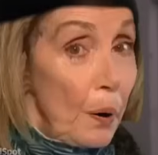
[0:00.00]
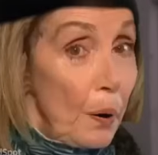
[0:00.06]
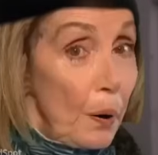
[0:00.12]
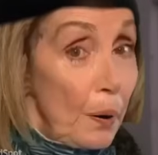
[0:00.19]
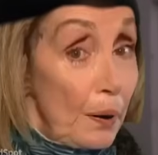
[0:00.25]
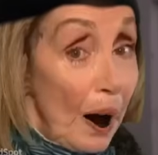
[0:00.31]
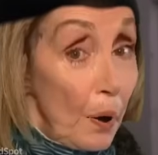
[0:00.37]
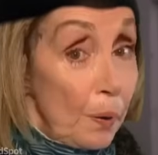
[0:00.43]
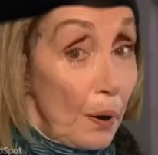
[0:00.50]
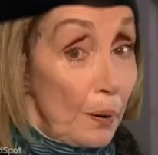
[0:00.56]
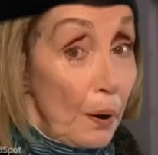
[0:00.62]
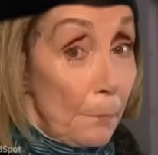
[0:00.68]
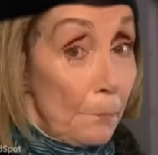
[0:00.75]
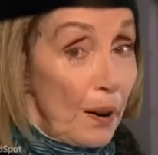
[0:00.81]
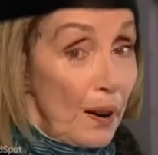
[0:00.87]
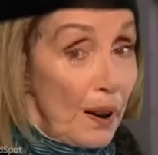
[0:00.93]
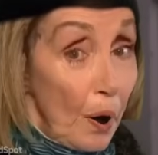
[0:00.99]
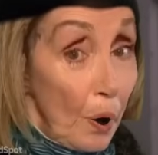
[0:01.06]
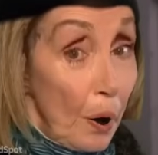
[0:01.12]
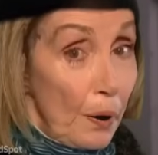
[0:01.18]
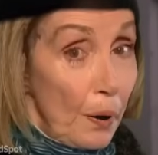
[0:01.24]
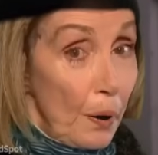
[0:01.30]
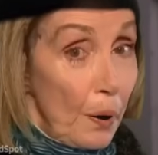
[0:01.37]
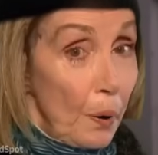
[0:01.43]
Now remember, Chuck,
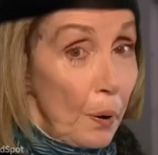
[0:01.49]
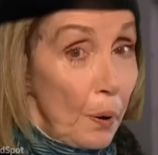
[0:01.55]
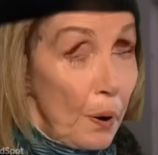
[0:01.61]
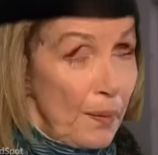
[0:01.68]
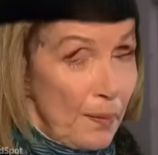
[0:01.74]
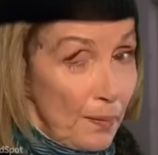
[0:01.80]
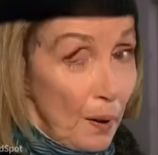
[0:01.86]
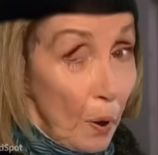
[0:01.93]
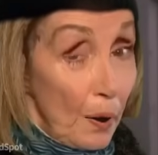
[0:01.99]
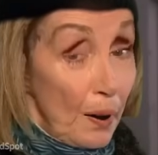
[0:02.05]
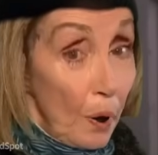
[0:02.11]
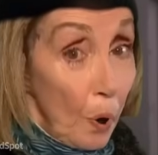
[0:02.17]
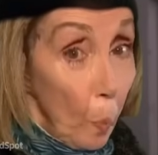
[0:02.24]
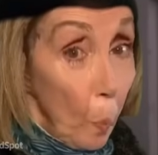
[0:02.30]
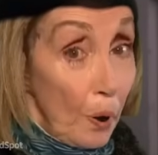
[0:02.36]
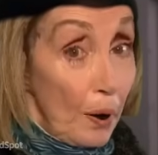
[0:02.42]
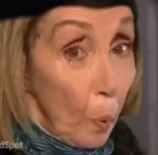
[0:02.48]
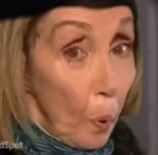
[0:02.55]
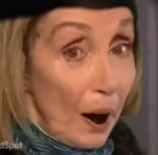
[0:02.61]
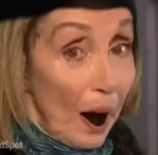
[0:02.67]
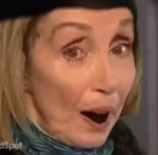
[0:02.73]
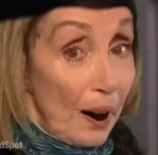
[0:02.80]
first we create a